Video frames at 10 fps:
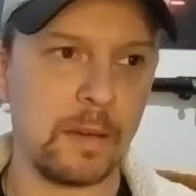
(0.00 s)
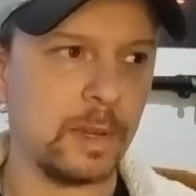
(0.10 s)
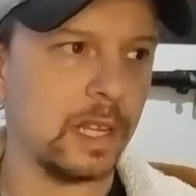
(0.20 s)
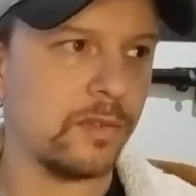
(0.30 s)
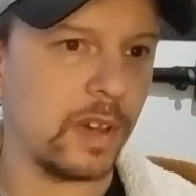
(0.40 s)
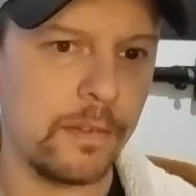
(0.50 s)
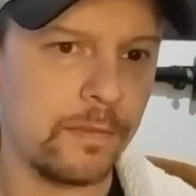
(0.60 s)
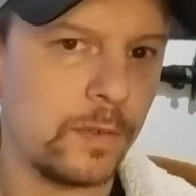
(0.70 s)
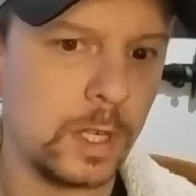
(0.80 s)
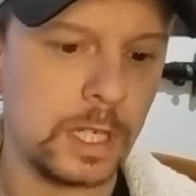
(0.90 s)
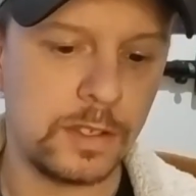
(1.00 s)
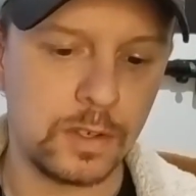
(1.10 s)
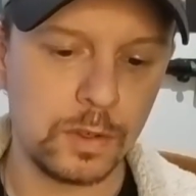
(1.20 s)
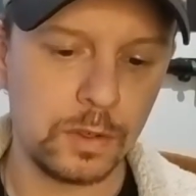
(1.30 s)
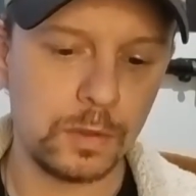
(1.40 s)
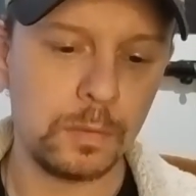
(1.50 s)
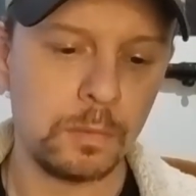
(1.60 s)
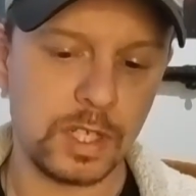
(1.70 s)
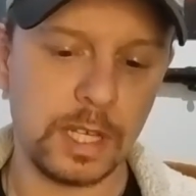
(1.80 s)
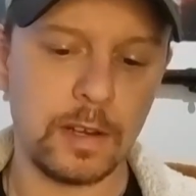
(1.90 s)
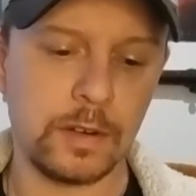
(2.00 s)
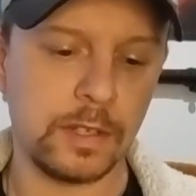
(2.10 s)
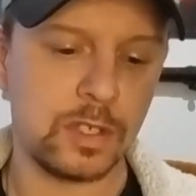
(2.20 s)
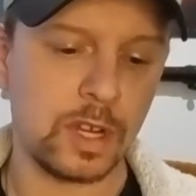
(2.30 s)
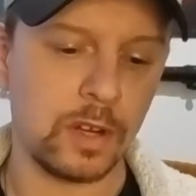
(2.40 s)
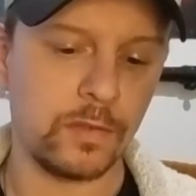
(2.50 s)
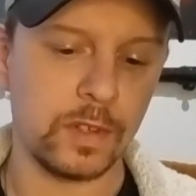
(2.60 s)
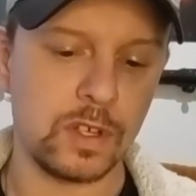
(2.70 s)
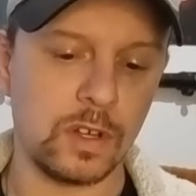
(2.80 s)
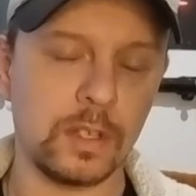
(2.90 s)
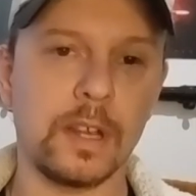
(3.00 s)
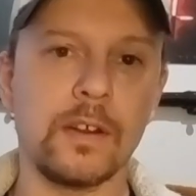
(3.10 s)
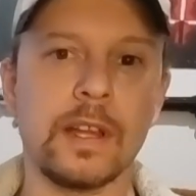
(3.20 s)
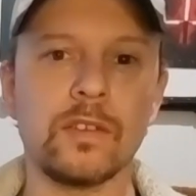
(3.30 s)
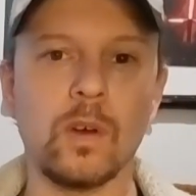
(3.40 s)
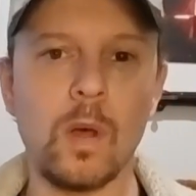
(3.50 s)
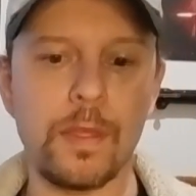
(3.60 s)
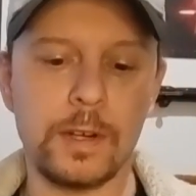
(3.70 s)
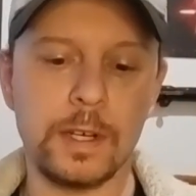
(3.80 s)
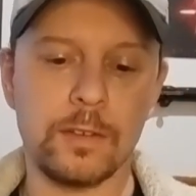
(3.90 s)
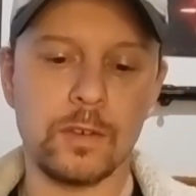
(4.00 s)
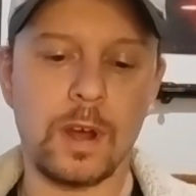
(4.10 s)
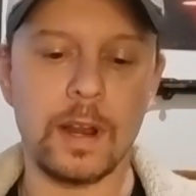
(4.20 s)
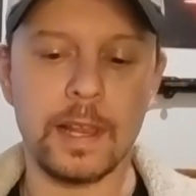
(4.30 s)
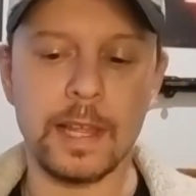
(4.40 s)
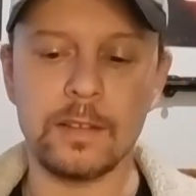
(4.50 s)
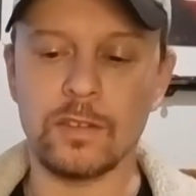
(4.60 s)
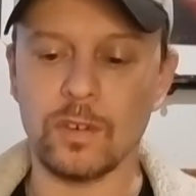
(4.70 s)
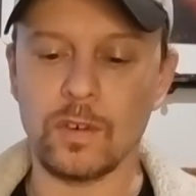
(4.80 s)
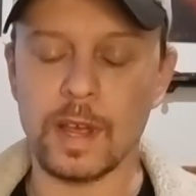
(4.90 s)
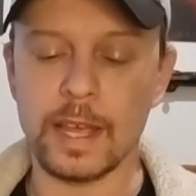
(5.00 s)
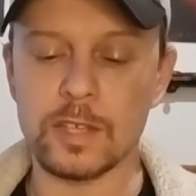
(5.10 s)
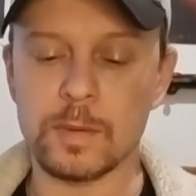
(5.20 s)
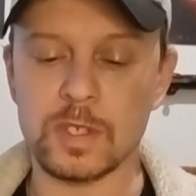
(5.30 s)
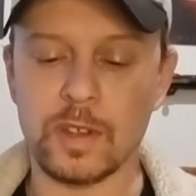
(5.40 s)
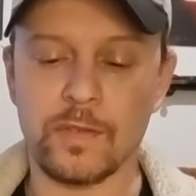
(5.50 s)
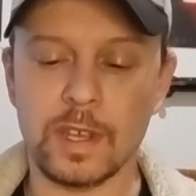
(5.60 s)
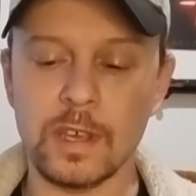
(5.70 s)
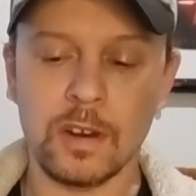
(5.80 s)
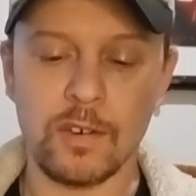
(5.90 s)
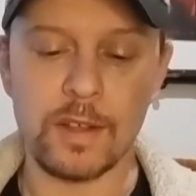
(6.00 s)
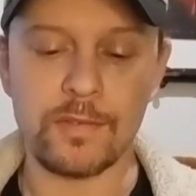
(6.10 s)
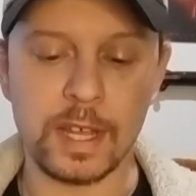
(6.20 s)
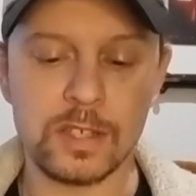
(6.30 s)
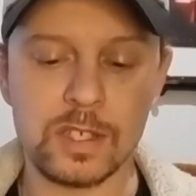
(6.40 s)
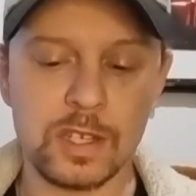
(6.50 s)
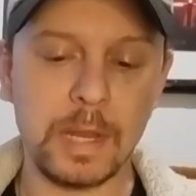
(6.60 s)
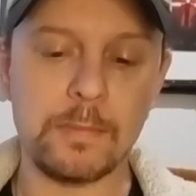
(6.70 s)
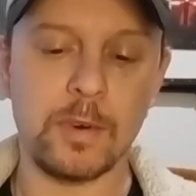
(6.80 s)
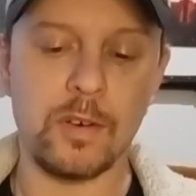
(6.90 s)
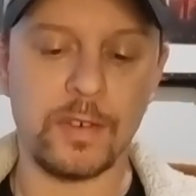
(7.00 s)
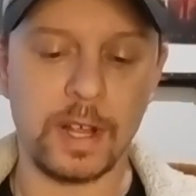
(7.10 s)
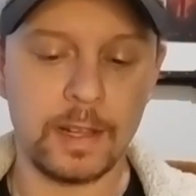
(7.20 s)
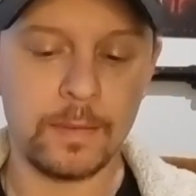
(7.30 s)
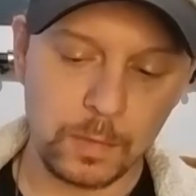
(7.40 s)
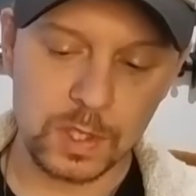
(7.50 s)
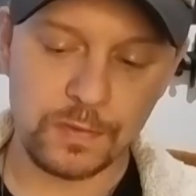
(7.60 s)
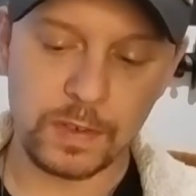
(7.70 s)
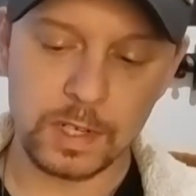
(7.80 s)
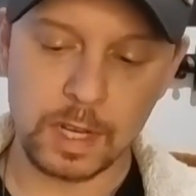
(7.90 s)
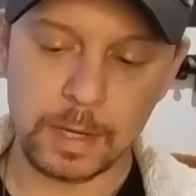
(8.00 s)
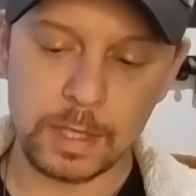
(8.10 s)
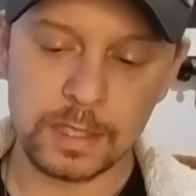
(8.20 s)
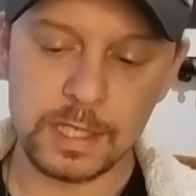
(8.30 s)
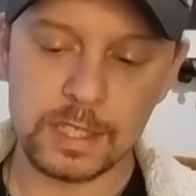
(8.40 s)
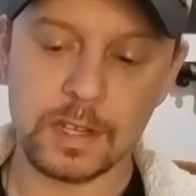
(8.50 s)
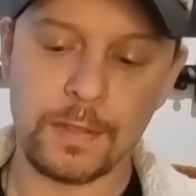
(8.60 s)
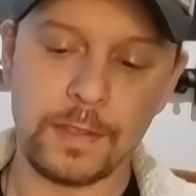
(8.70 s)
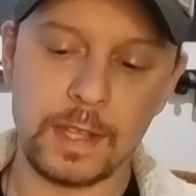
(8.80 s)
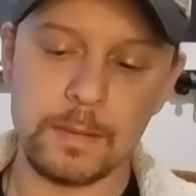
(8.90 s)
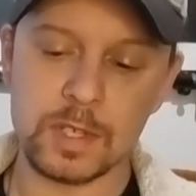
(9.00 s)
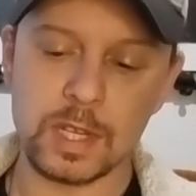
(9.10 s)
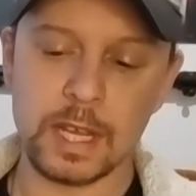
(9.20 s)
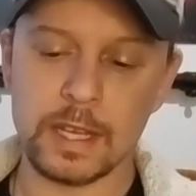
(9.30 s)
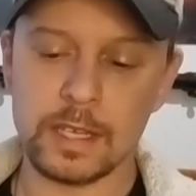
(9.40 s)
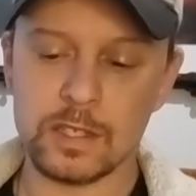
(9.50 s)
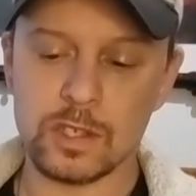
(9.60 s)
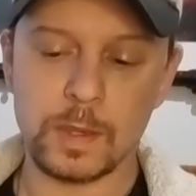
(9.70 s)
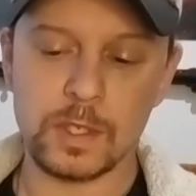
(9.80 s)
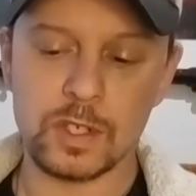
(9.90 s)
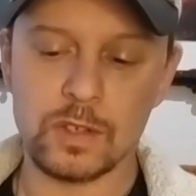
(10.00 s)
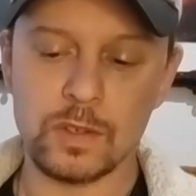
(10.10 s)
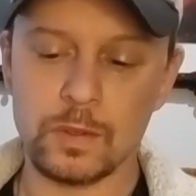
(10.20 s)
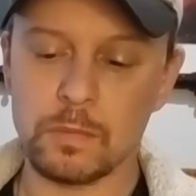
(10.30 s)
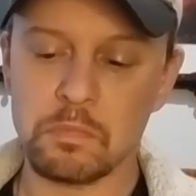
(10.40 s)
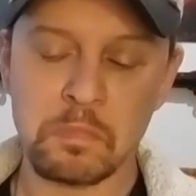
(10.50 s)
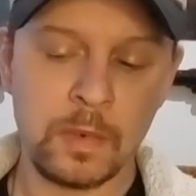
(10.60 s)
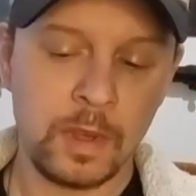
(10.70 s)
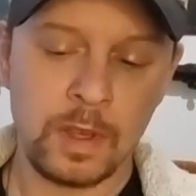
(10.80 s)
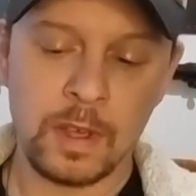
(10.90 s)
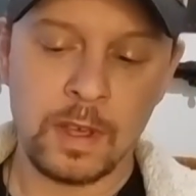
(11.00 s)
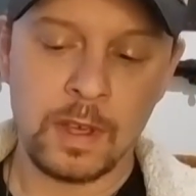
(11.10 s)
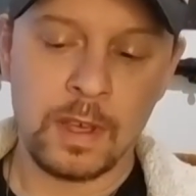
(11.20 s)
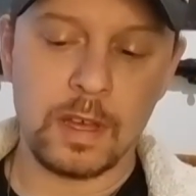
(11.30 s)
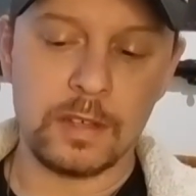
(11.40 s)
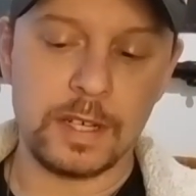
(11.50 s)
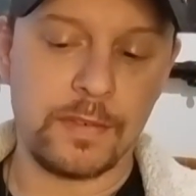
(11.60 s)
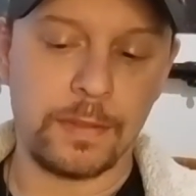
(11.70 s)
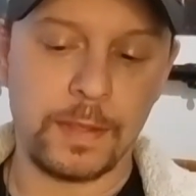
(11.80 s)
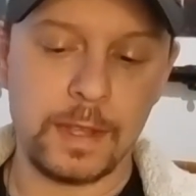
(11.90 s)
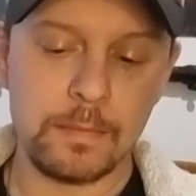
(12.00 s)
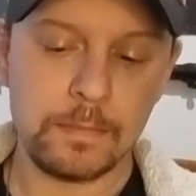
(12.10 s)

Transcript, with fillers: I believe I have 32 JayDalorian sound fonts on here and all 32 are linked to a specific GraphX blade profile. What's fun about these themes, I can switch sound to selection. a different theme.